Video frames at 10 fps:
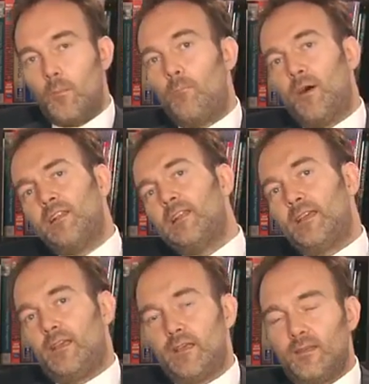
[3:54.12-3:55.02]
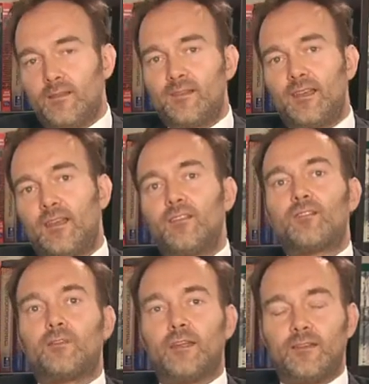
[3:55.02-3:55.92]
Bundling is a second
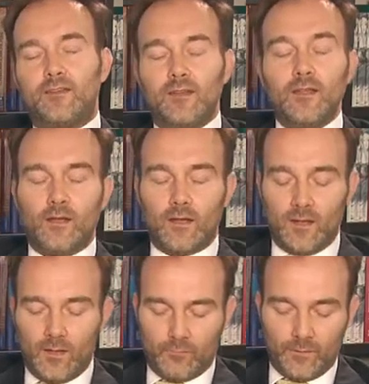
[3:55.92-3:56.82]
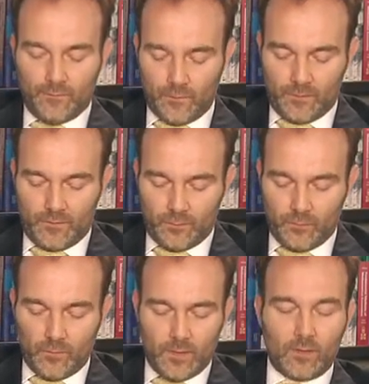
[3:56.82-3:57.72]
strategy referring
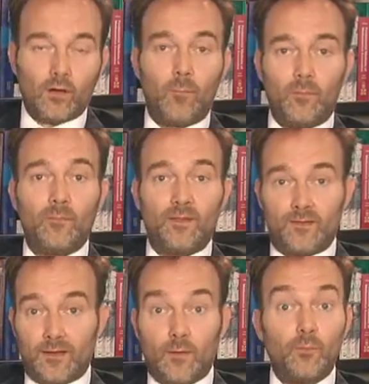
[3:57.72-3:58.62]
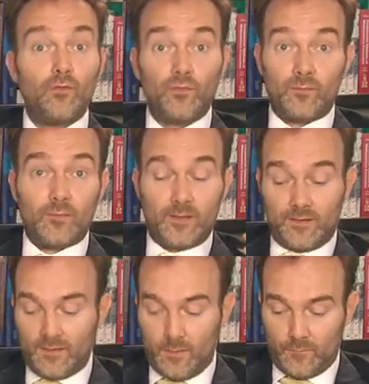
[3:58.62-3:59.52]
to complements that are produced by the
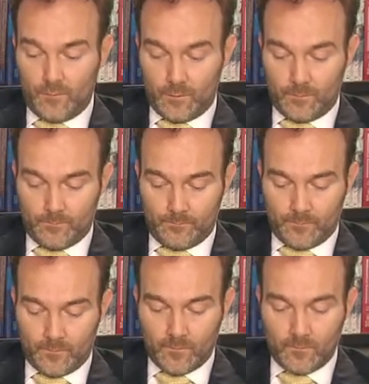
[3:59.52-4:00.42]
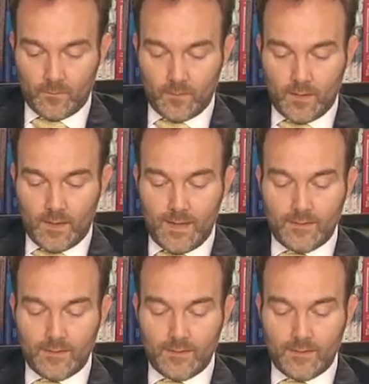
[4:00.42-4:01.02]
same firm. And